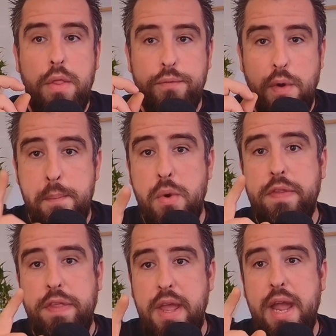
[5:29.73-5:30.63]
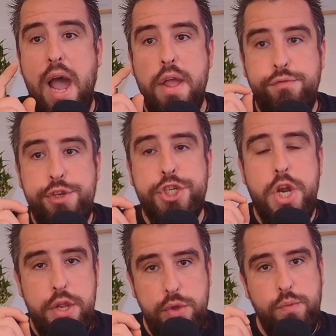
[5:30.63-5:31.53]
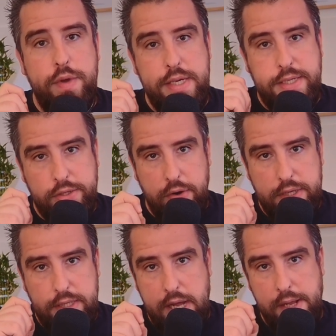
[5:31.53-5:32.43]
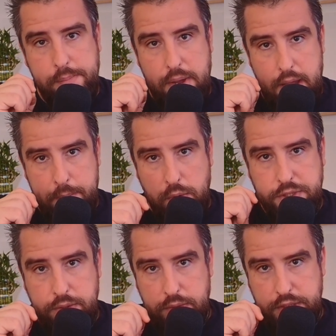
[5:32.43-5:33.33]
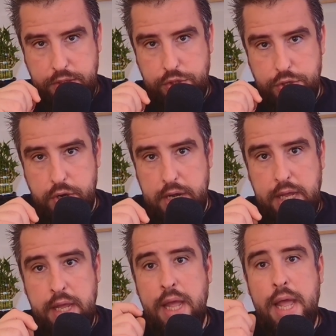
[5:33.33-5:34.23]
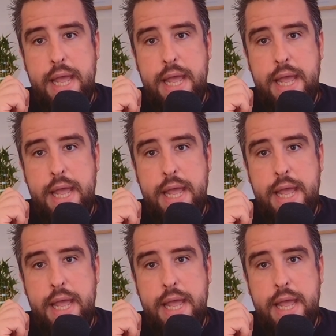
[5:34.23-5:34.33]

more thing I wish I knew when I started out my epoxy resin journey